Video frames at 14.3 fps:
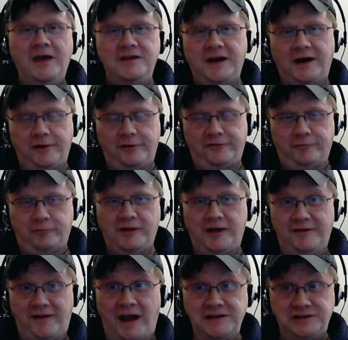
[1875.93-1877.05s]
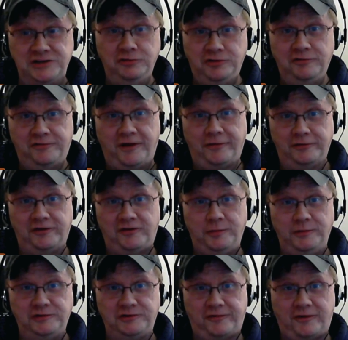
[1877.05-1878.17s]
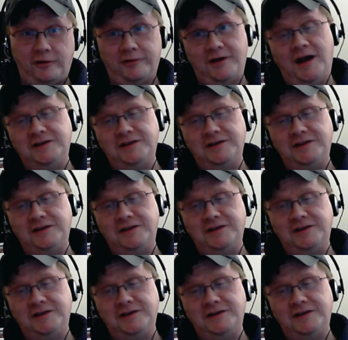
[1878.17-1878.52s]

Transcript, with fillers: You got to also realize I do use other distributions currently.